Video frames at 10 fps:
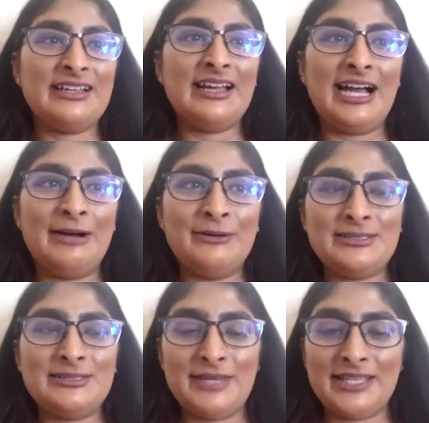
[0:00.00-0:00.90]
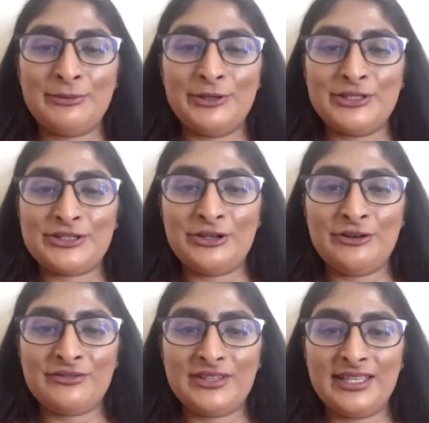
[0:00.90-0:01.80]
I would make the most of
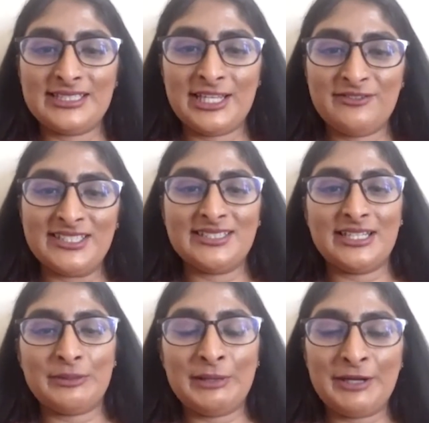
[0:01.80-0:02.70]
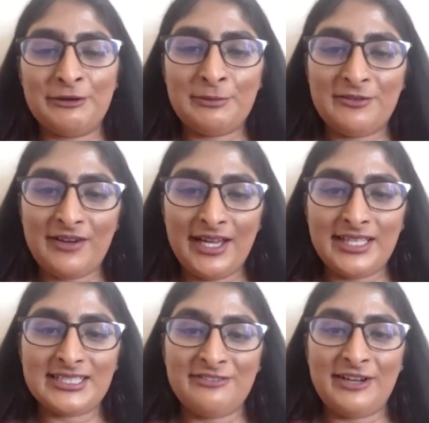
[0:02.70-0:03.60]
the services that Queen Mary
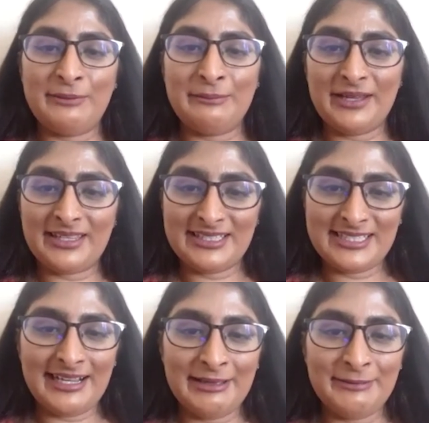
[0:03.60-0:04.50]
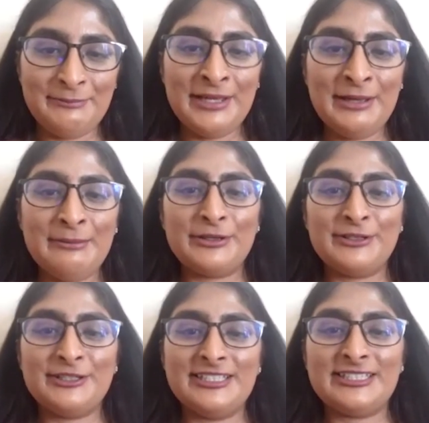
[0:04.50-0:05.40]
provides if I went back in time,
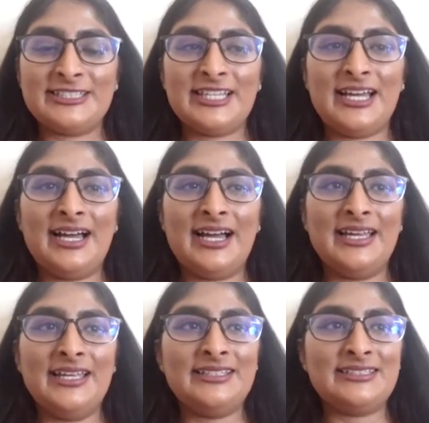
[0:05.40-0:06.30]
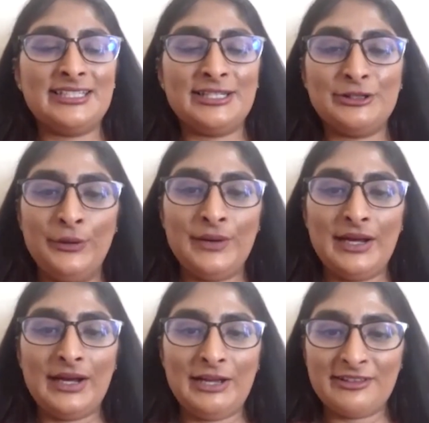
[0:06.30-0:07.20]
because I didn't know
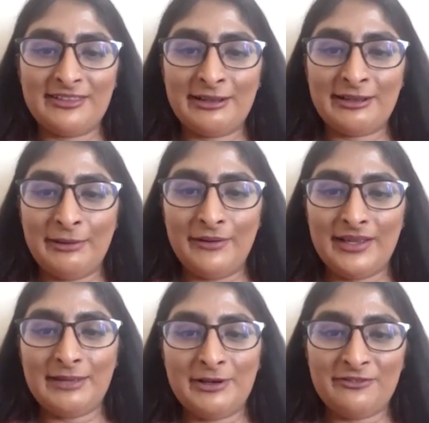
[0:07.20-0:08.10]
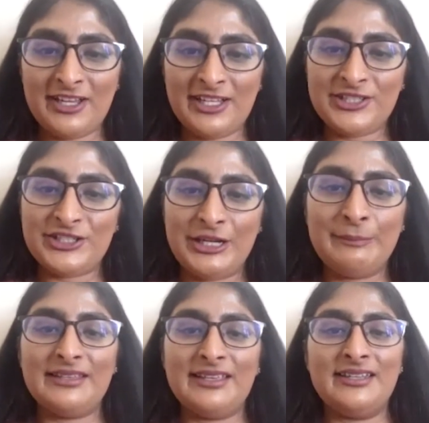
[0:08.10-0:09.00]
everything about it in my first year,
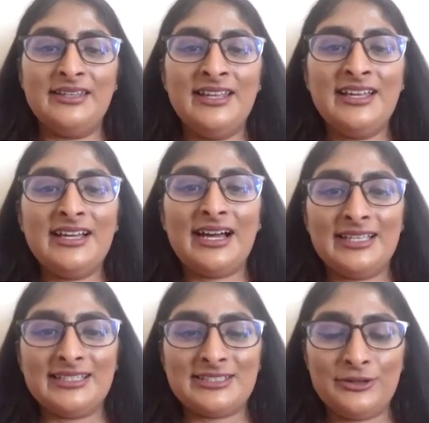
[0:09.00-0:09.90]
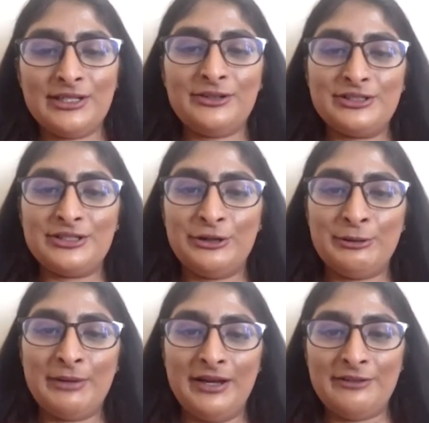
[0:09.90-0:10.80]
but then I slowly got to know
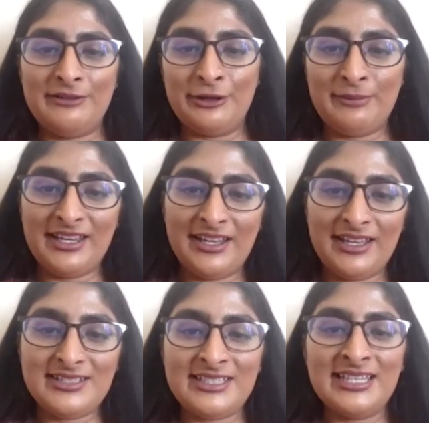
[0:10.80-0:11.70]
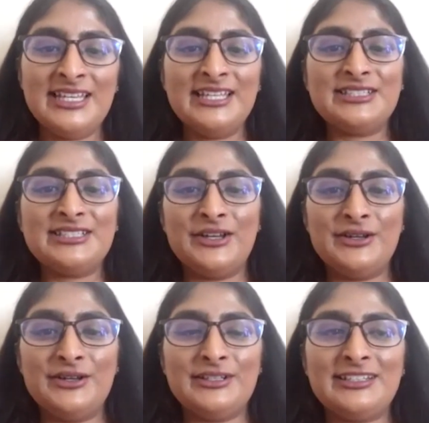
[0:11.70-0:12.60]
about it throughout my years.
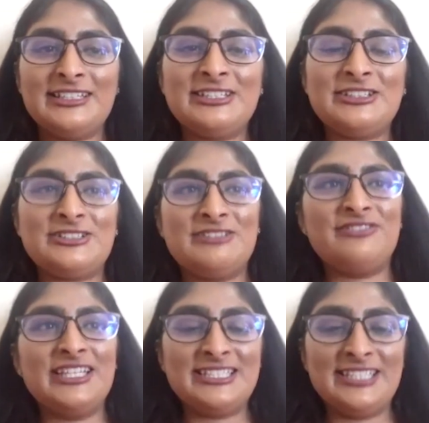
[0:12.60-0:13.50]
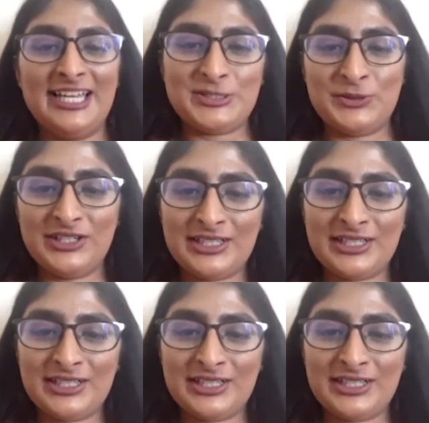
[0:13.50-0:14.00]
So research what